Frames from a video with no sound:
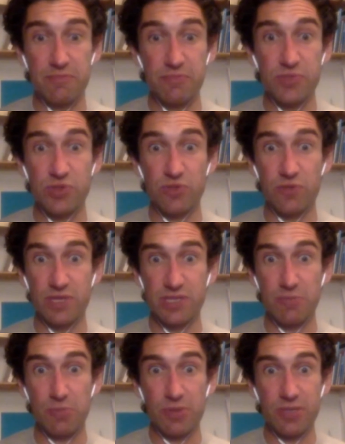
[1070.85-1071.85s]
So, for
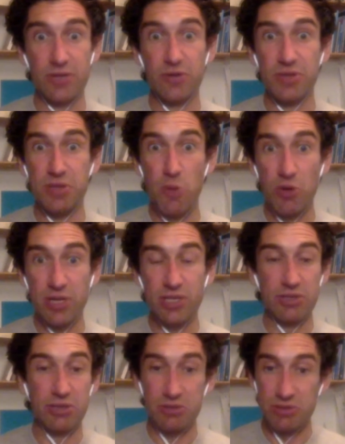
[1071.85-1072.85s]
example, in the morning
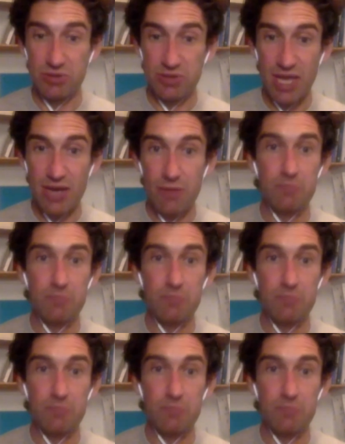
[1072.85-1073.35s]
you get up,